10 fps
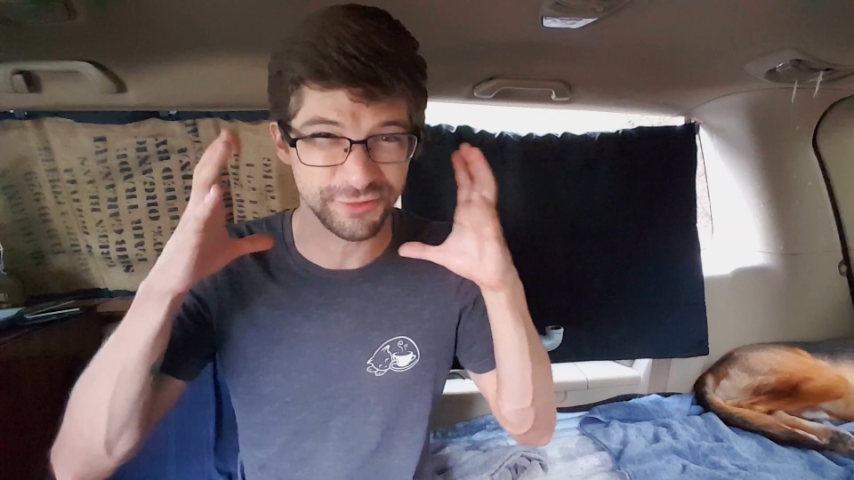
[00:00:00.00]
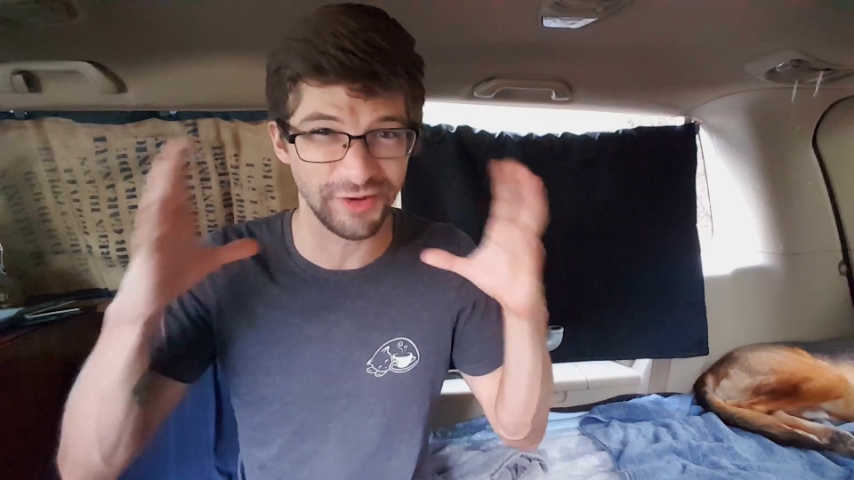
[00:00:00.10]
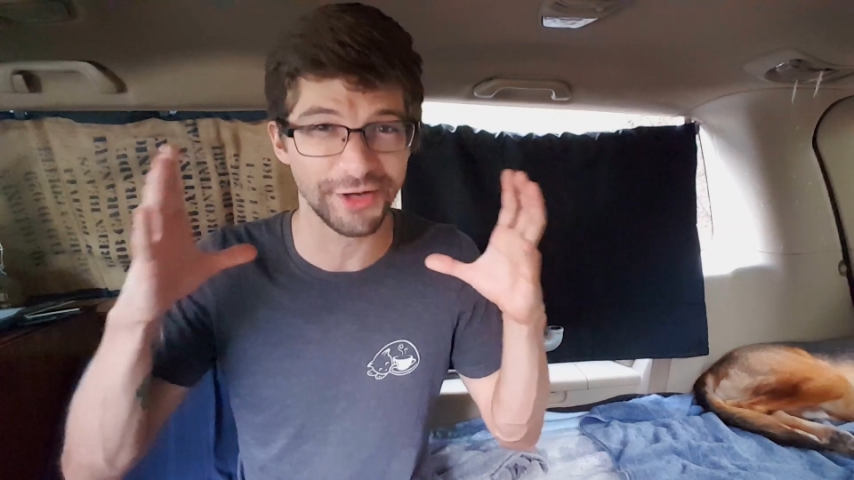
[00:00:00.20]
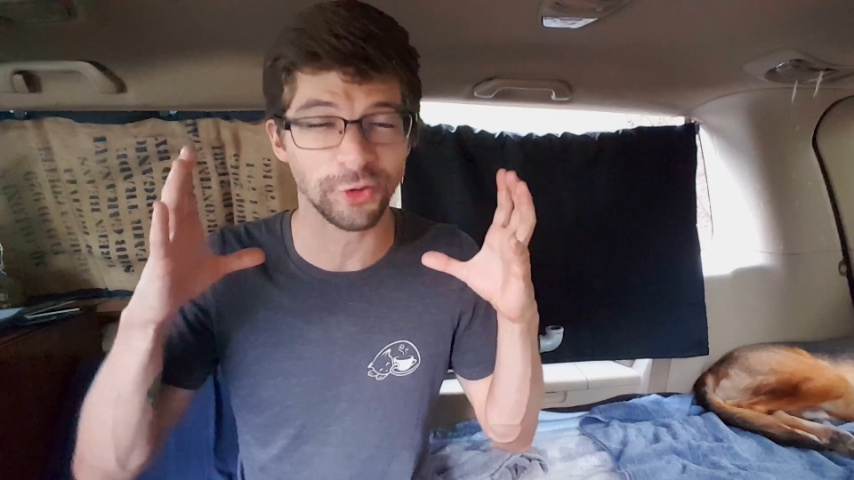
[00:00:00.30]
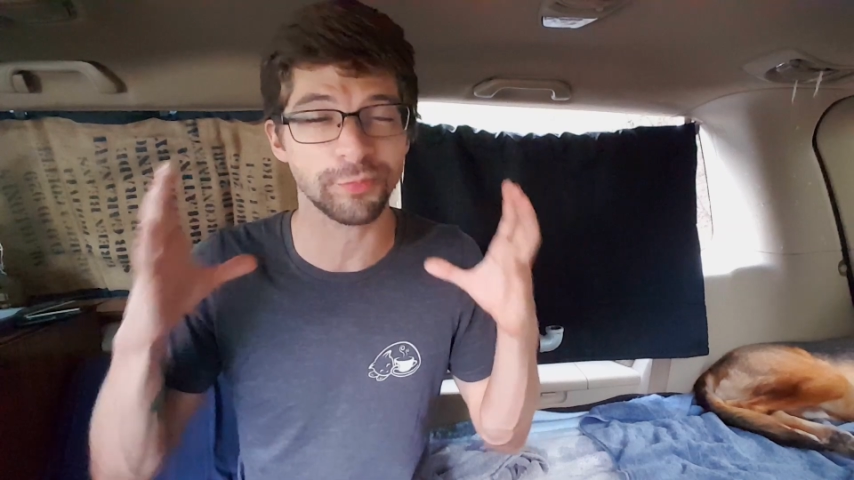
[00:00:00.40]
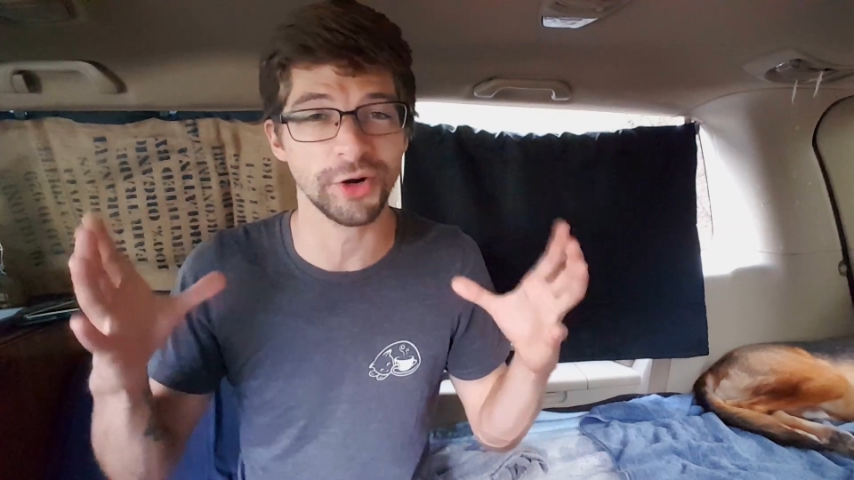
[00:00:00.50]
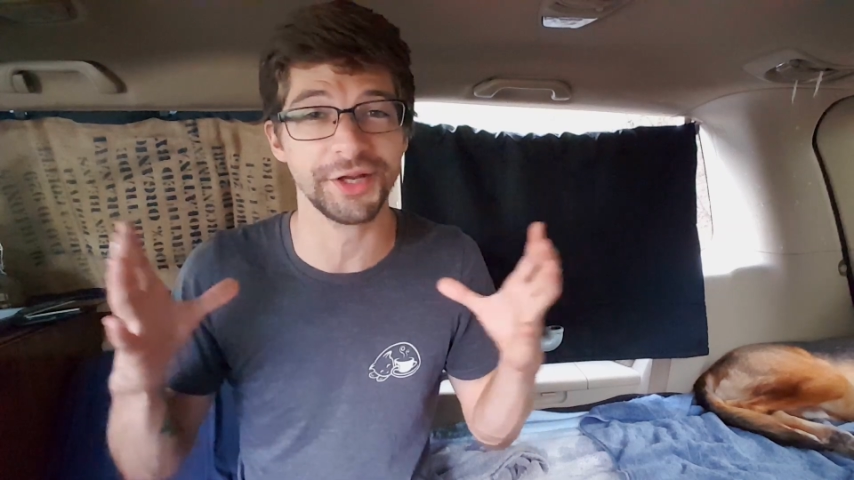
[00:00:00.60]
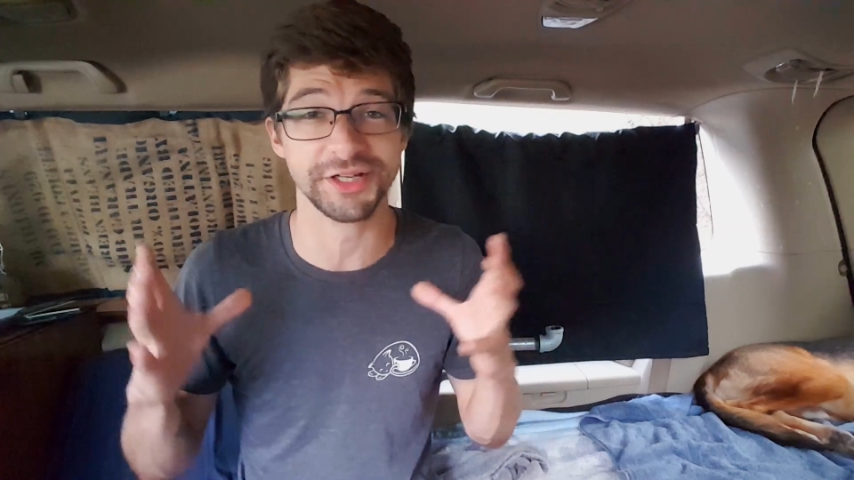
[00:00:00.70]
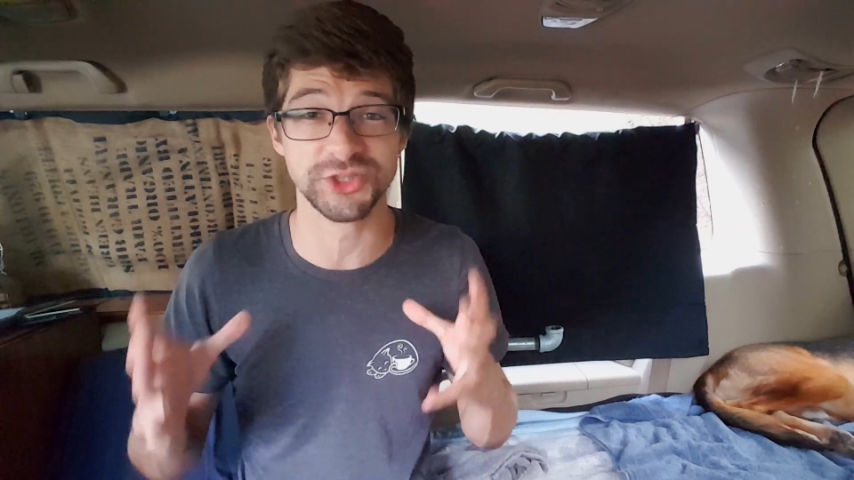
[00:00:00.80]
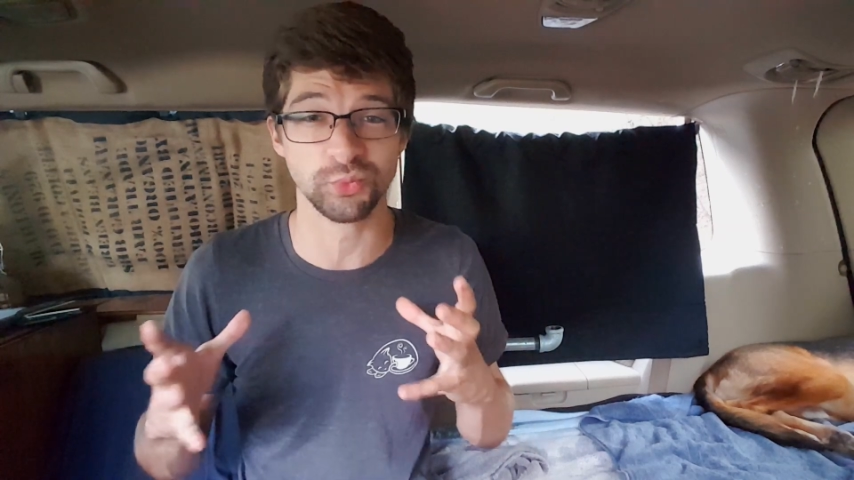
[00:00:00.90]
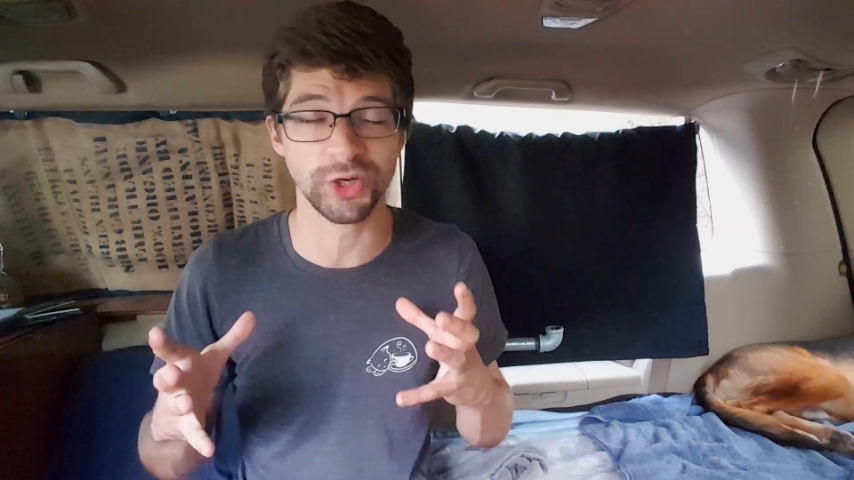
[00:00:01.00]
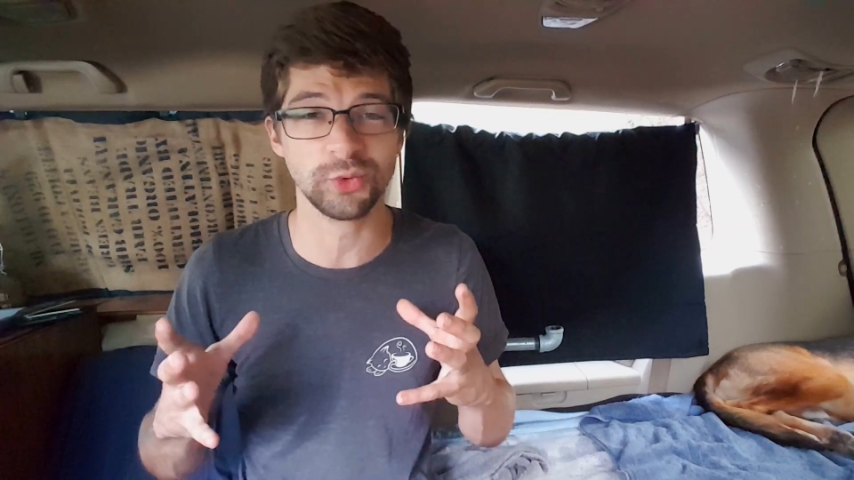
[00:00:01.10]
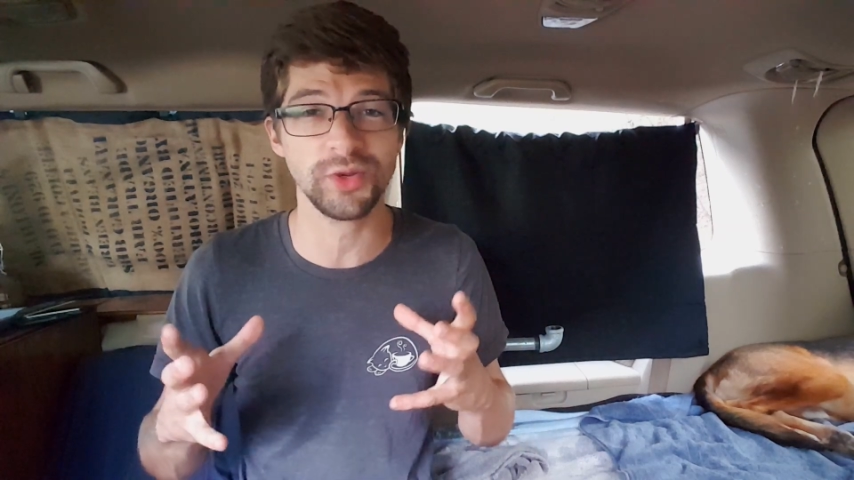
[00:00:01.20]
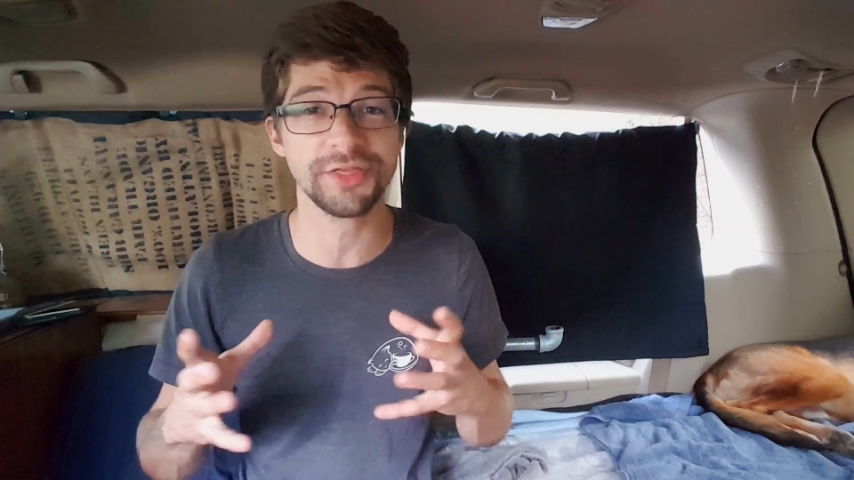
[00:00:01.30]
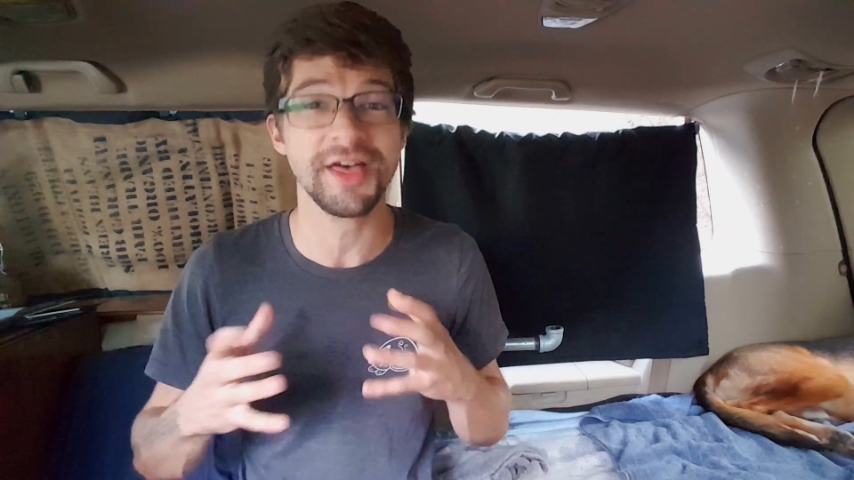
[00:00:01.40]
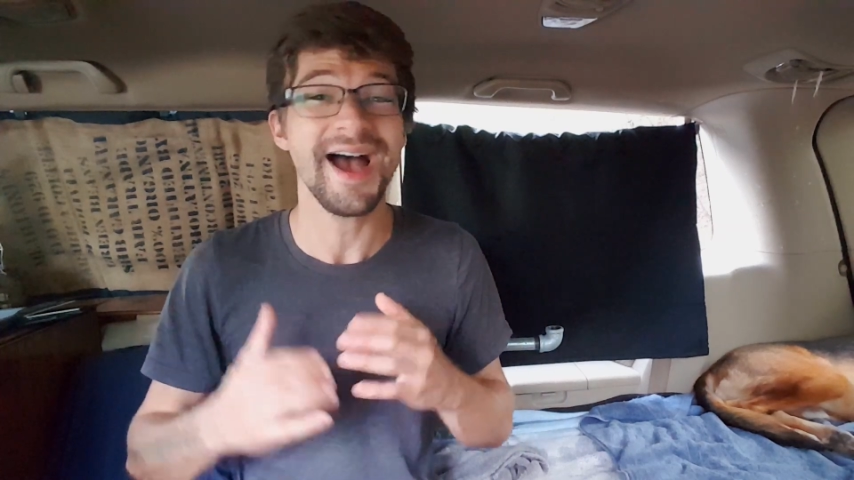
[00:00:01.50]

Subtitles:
final product to work with,